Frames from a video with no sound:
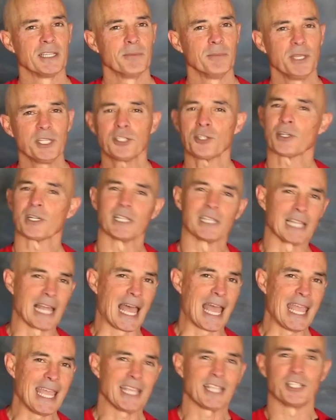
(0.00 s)
Make sure to
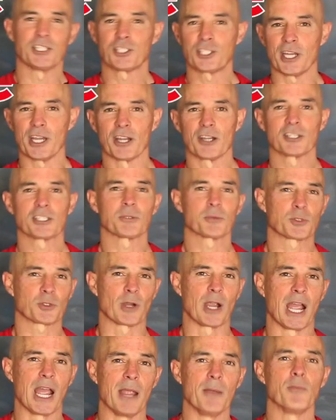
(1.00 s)
like and share,
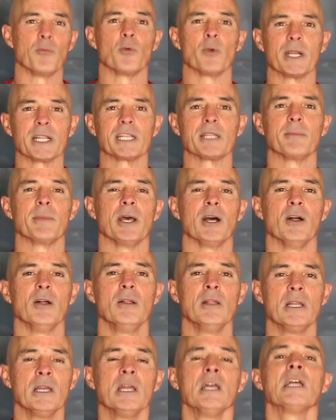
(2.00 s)
subscribe, ring the bell.